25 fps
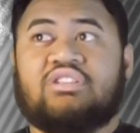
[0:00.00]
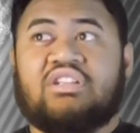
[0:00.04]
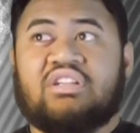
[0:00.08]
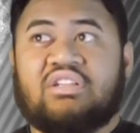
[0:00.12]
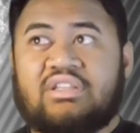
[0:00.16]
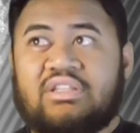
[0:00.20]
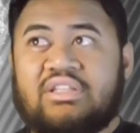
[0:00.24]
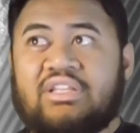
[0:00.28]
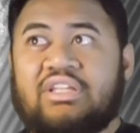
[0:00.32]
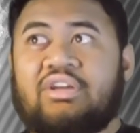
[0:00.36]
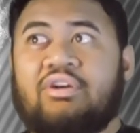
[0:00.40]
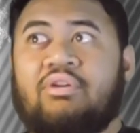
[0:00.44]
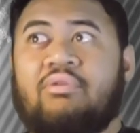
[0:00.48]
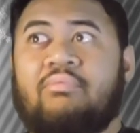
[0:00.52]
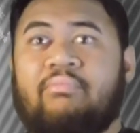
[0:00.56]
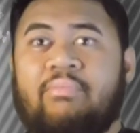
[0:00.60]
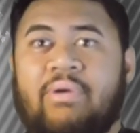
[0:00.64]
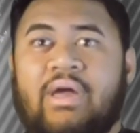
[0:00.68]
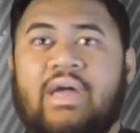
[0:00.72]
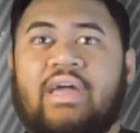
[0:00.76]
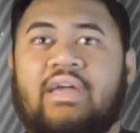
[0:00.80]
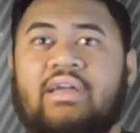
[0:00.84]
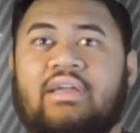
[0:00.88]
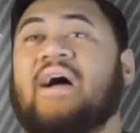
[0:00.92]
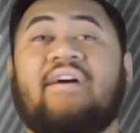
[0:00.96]
Khalil
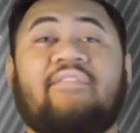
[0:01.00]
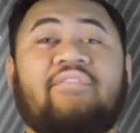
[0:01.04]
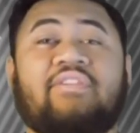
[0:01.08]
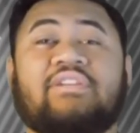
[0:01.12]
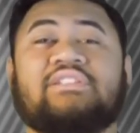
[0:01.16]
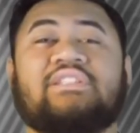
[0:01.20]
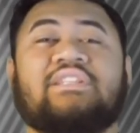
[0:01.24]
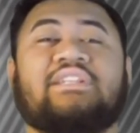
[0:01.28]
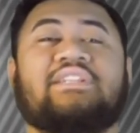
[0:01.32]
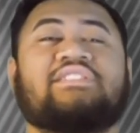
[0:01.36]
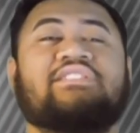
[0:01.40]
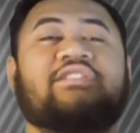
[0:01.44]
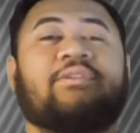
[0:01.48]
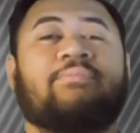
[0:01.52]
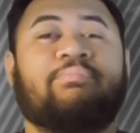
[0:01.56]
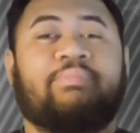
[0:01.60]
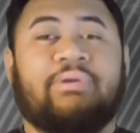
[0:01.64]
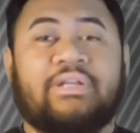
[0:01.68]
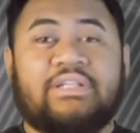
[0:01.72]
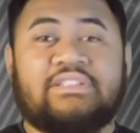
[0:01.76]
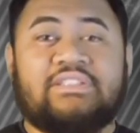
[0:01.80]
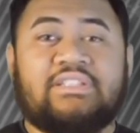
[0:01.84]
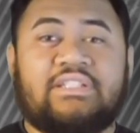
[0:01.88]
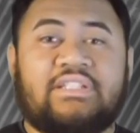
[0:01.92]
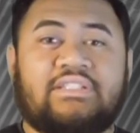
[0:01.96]
Mack. Obviously, it's a
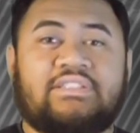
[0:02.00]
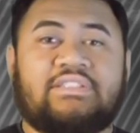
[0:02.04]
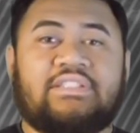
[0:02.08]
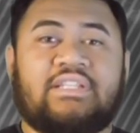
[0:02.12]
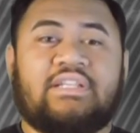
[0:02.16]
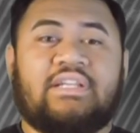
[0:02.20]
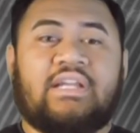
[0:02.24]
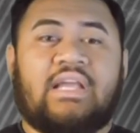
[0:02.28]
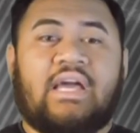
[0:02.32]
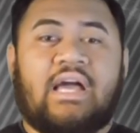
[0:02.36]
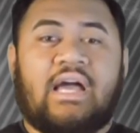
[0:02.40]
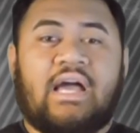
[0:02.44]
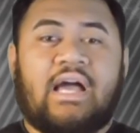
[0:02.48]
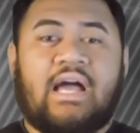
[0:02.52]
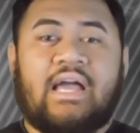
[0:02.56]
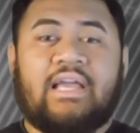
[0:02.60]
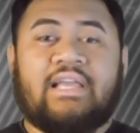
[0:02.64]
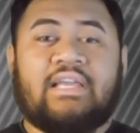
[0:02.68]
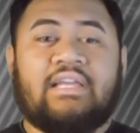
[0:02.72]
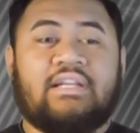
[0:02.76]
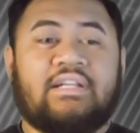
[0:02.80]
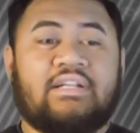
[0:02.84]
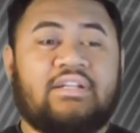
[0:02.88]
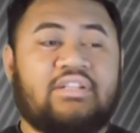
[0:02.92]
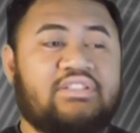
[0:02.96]
business, and I
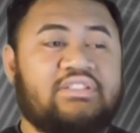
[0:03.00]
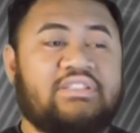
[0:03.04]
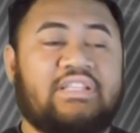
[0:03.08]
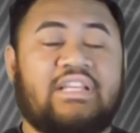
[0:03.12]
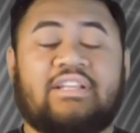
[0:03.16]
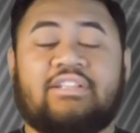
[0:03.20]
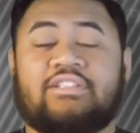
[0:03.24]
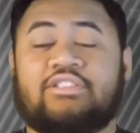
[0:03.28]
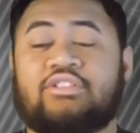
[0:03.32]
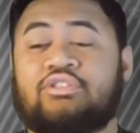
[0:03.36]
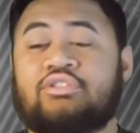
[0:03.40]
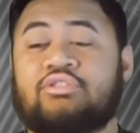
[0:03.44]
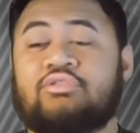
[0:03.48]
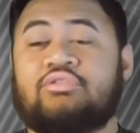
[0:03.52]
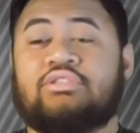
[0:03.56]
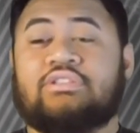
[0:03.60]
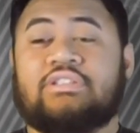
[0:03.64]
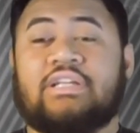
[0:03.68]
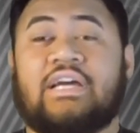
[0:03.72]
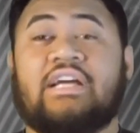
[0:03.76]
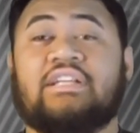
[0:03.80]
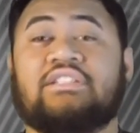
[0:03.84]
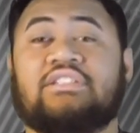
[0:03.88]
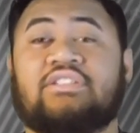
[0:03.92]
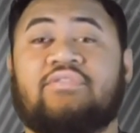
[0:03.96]
can understand two
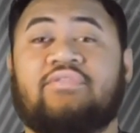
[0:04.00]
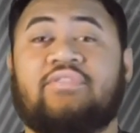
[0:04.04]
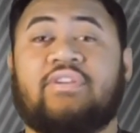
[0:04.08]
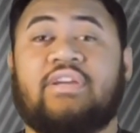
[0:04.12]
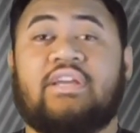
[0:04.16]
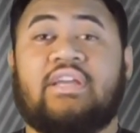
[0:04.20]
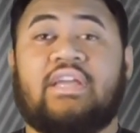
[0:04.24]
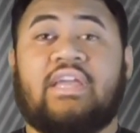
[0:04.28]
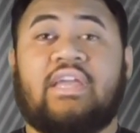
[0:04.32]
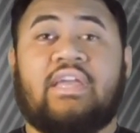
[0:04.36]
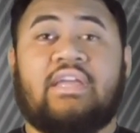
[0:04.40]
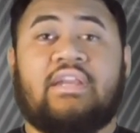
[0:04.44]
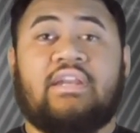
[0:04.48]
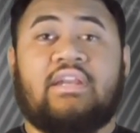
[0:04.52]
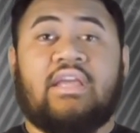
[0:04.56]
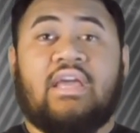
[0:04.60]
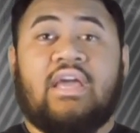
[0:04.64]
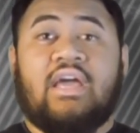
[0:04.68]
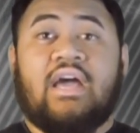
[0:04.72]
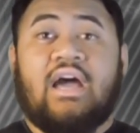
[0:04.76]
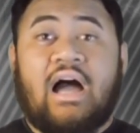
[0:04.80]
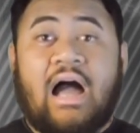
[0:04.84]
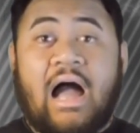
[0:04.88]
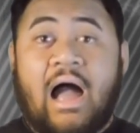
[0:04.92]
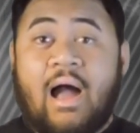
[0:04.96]
sides of it, and
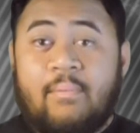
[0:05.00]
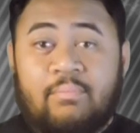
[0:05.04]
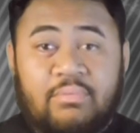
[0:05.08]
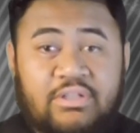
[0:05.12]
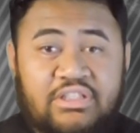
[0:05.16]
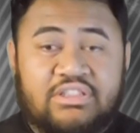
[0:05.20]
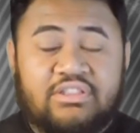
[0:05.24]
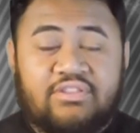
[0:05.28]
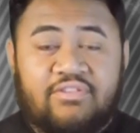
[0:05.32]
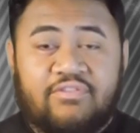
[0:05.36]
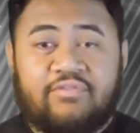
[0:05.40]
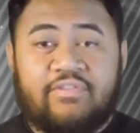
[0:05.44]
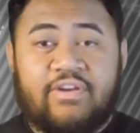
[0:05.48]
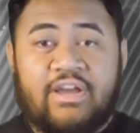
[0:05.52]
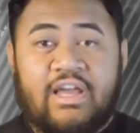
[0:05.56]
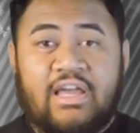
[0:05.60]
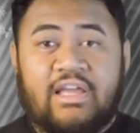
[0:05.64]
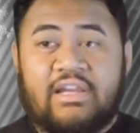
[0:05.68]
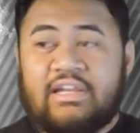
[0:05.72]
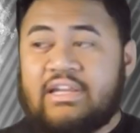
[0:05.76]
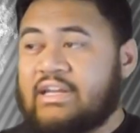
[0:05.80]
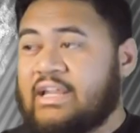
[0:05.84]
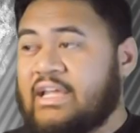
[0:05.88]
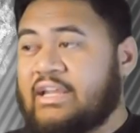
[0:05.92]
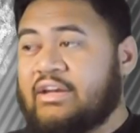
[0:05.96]
I'm just a
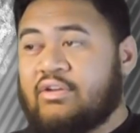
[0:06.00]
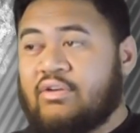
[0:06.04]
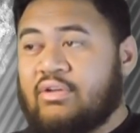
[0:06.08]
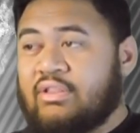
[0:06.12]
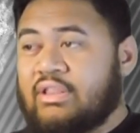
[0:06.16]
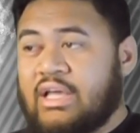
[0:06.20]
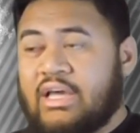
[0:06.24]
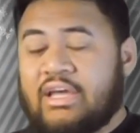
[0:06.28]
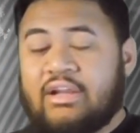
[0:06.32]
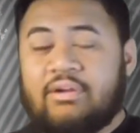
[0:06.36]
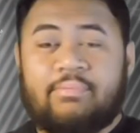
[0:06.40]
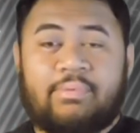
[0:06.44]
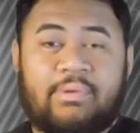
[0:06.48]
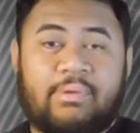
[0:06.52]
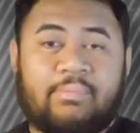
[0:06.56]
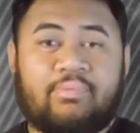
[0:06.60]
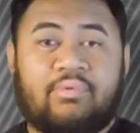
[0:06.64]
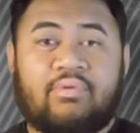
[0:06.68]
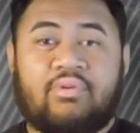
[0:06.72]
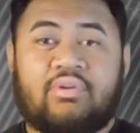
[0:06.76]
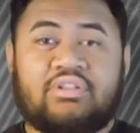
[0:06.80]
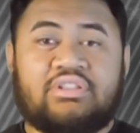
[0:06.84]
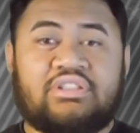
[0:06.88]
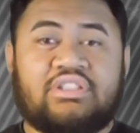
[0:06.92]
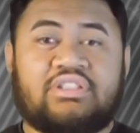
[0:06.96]
fan, and I know a lot of
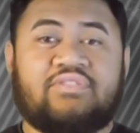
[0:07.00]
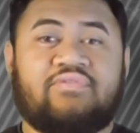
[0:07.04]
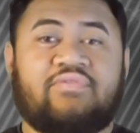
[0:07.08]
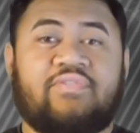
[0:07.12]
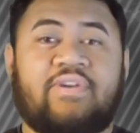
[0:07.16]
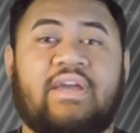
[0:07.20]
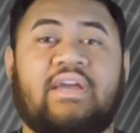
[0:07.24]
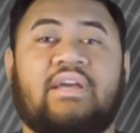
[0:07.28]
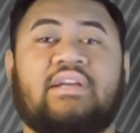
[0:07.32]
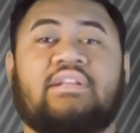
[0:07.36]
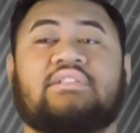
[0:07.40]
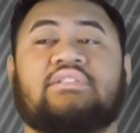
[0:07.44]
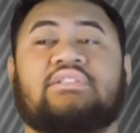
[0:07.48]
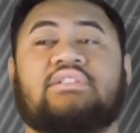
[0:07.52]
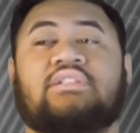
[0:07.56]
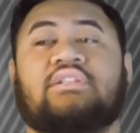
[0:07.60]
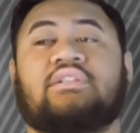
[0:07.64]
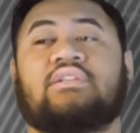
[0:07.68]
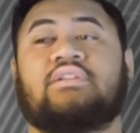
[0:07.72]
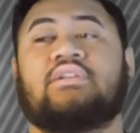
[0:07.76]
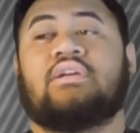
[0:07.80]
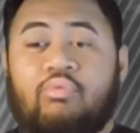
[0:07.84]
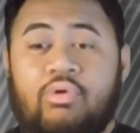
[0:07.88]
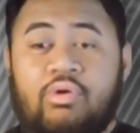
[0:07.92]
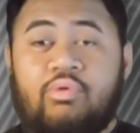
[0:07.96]
people are just fans,
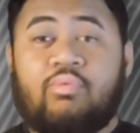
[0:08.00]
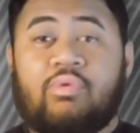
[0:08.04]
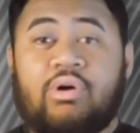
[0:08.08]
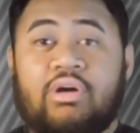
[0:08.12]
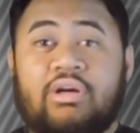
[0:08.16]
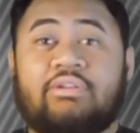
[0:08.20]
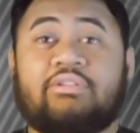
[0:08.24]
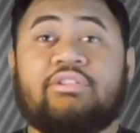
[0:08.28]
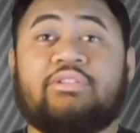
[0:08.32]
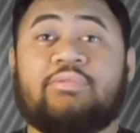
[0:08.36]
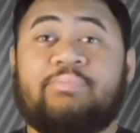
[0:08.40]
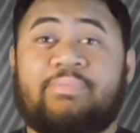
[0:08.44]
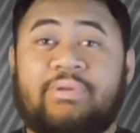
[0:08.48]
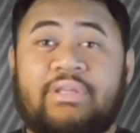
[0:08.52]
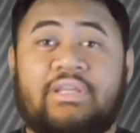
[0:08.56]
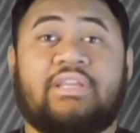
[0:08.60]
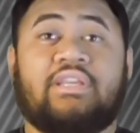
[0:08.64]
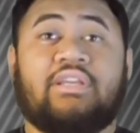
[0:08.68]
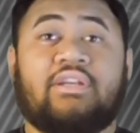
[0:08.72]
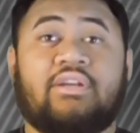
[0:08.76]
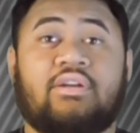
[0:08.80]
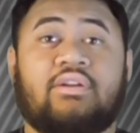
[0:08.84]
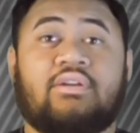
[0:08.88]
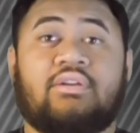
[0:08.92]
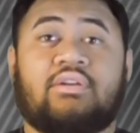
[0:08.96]
and we want him to be
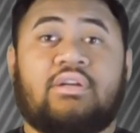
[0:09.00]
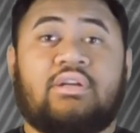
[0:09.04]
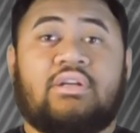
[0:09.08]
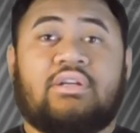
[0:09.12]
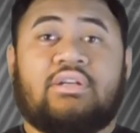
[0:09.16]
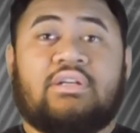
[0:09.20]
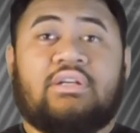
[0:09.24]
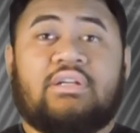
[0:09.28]
here.